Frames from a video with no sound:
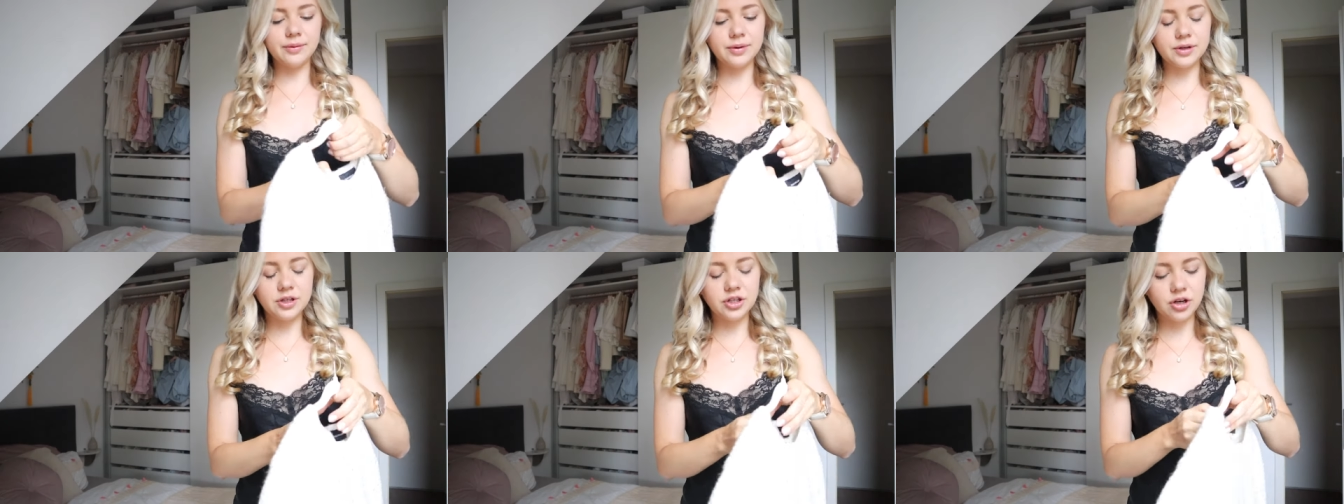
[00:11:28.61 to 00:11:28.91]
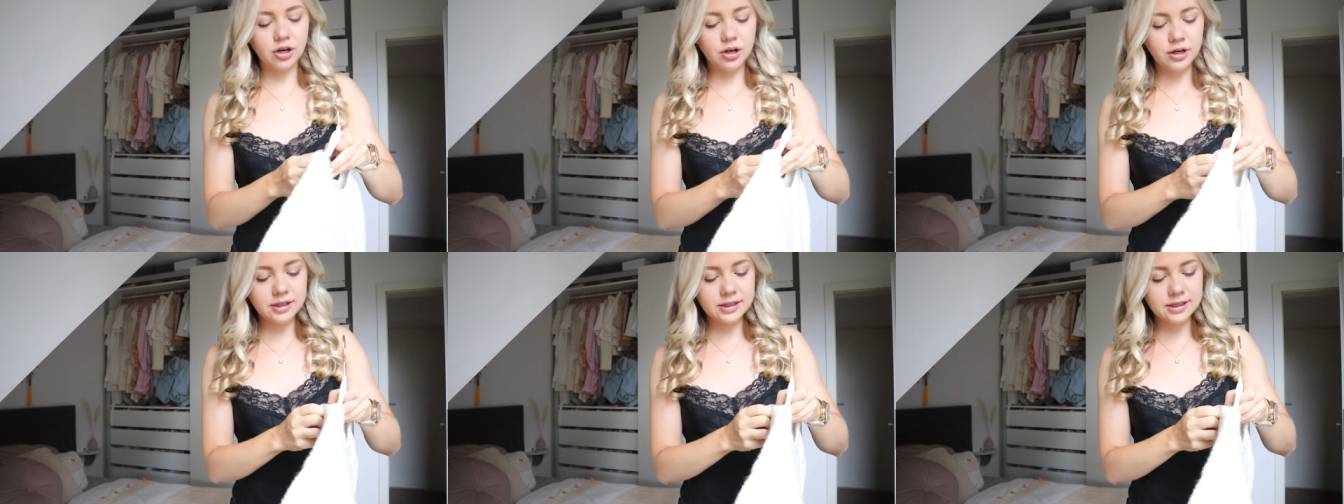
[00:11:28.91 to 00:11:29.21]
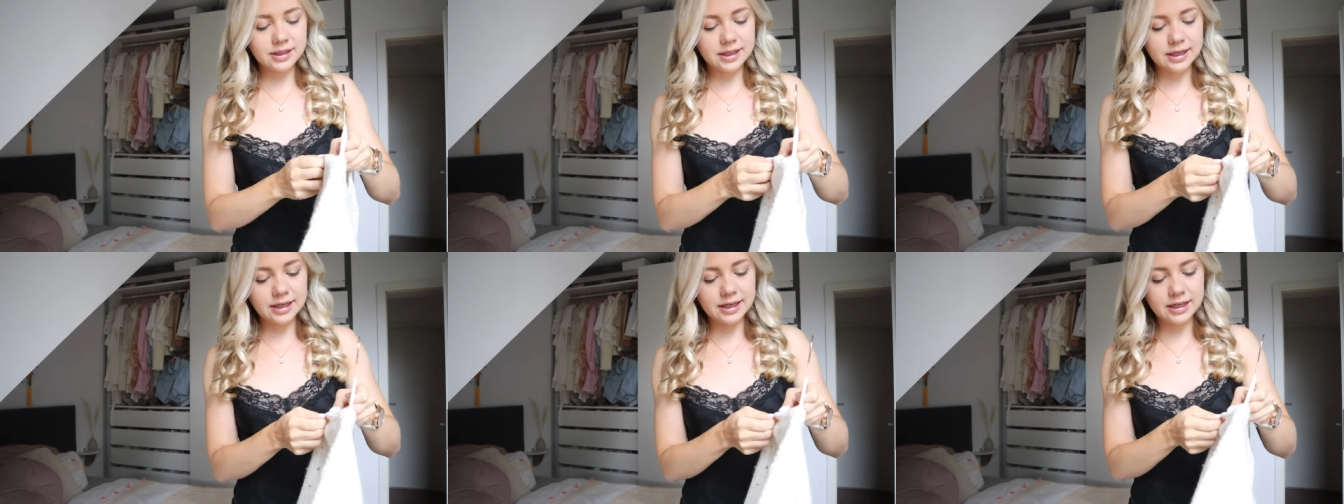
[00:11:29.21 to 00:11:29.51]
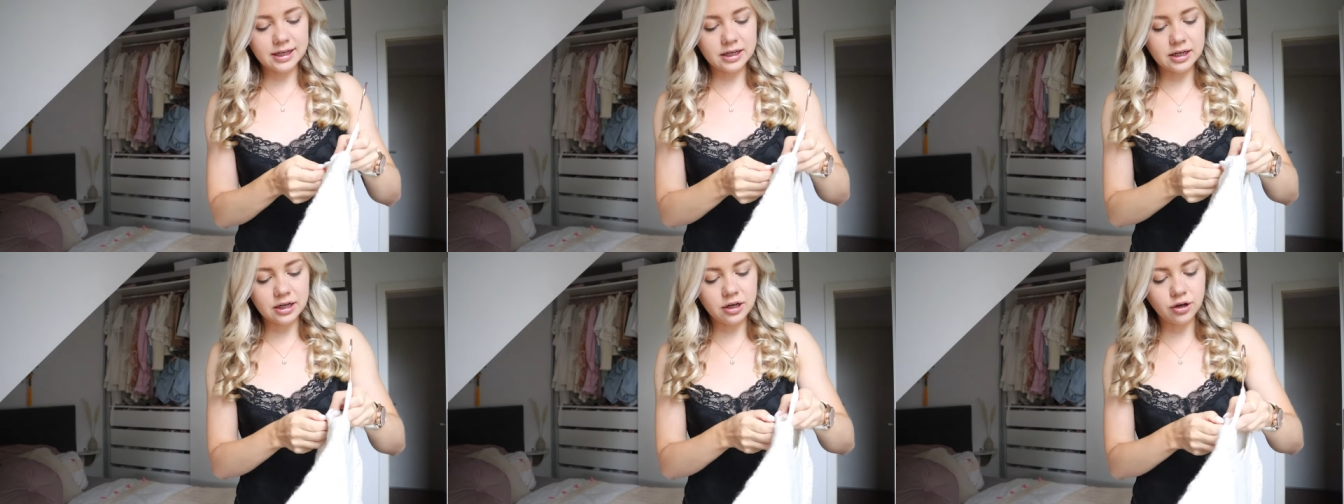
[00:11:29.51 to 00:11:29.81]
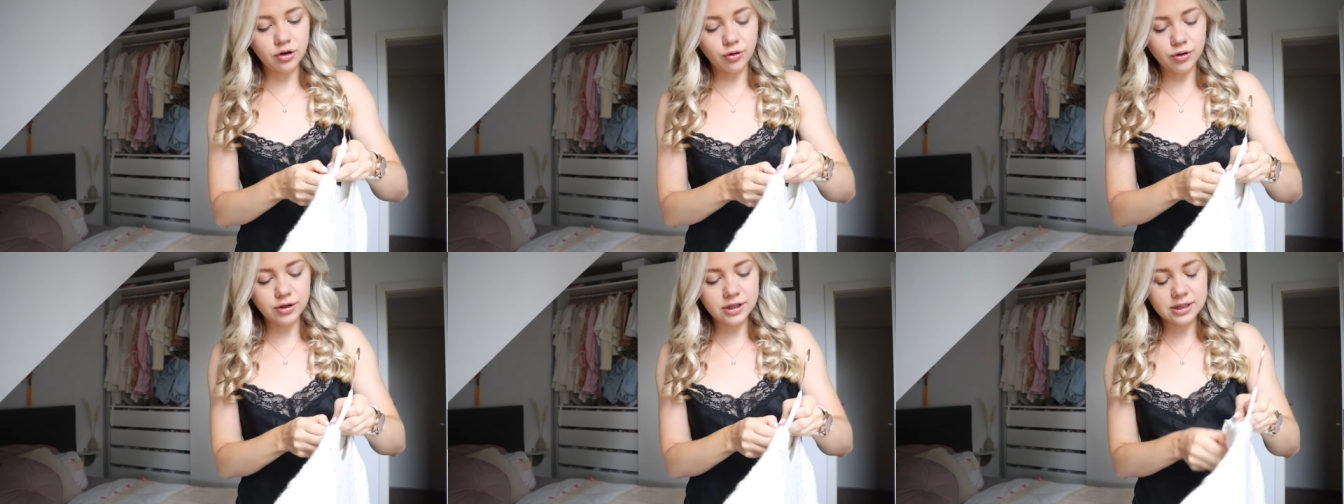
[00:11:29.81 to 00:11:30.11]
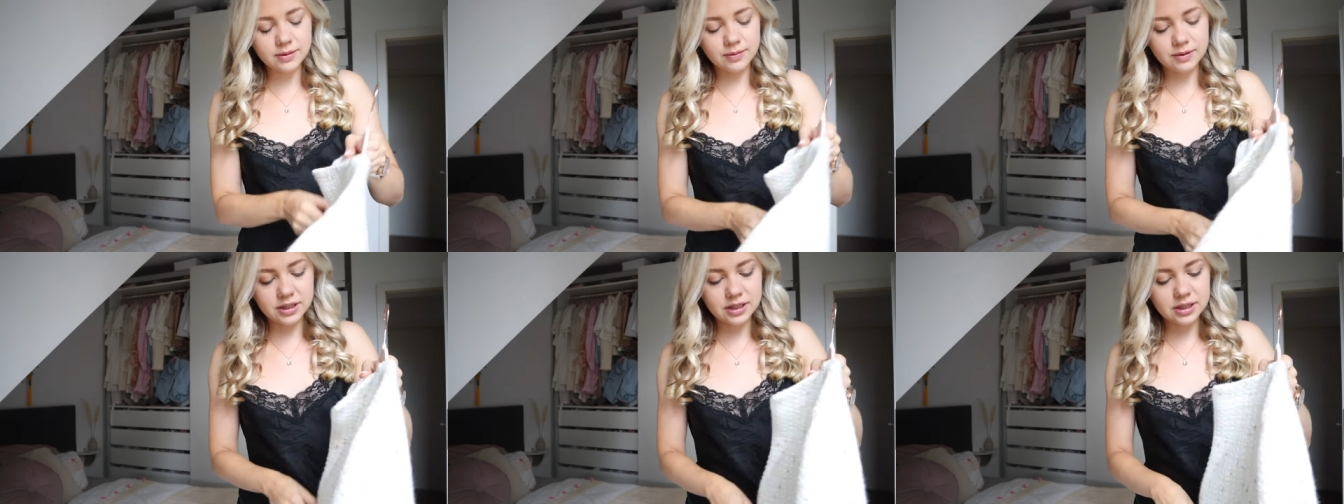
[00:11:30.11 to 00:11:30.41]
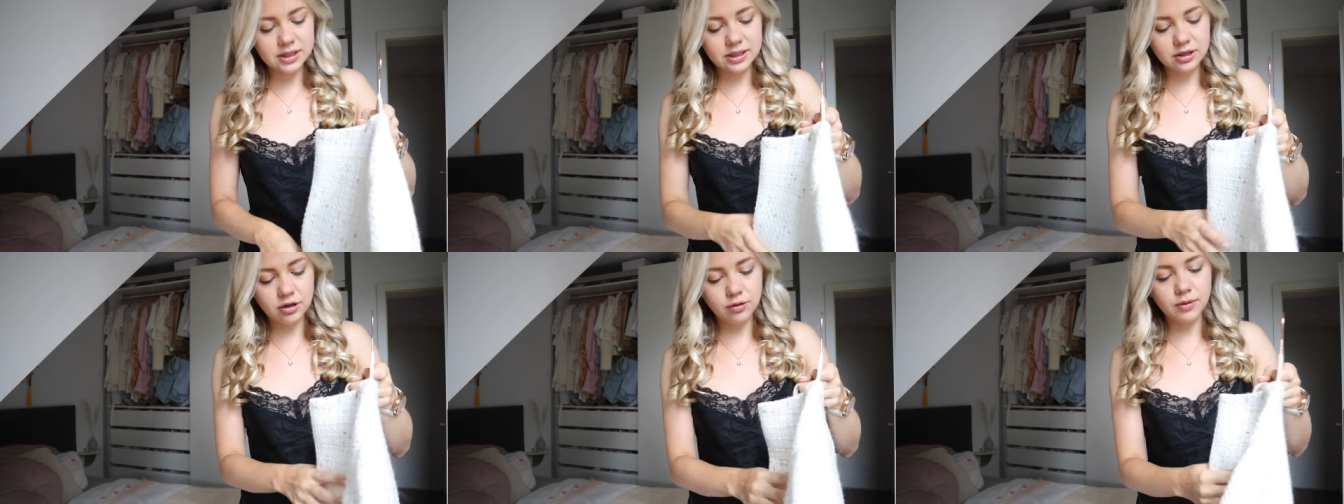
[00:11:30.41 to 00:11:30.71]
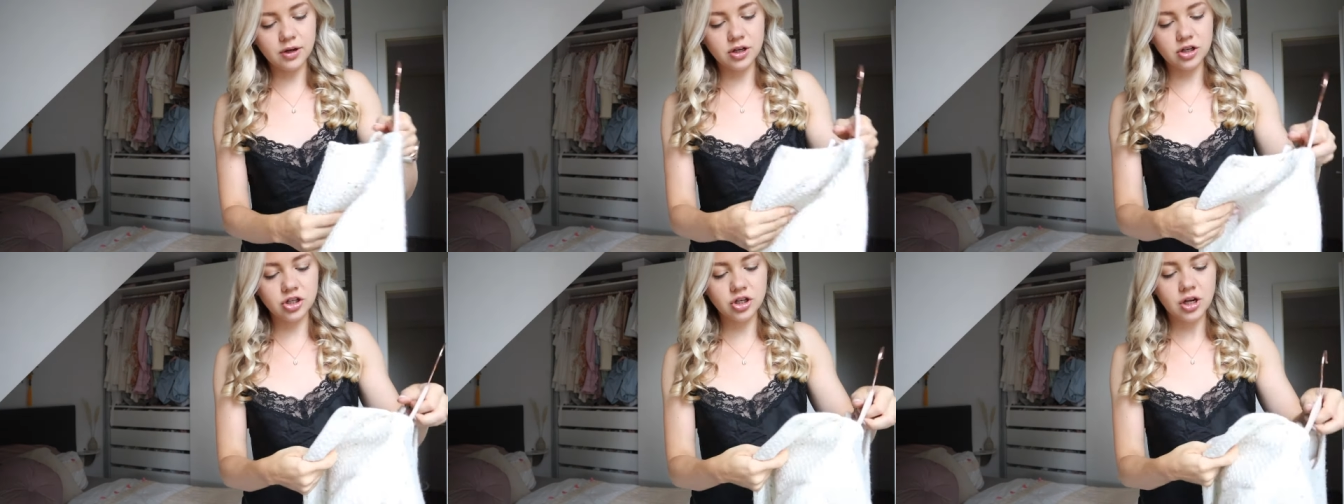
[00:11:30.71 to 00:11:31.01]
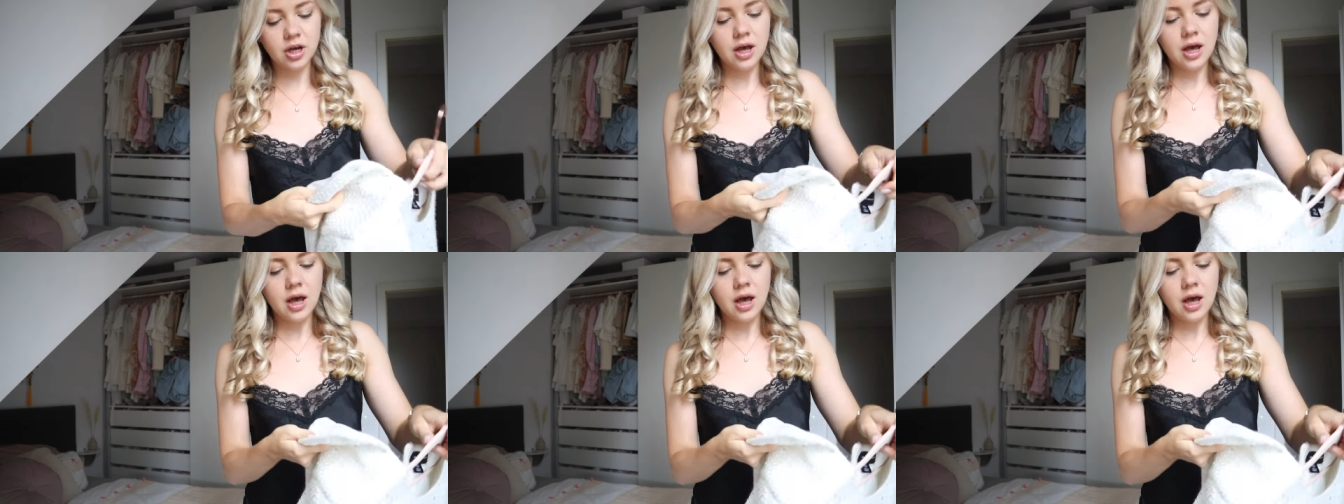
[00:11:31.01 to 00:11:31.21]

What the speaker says: which honestly annoys me so much.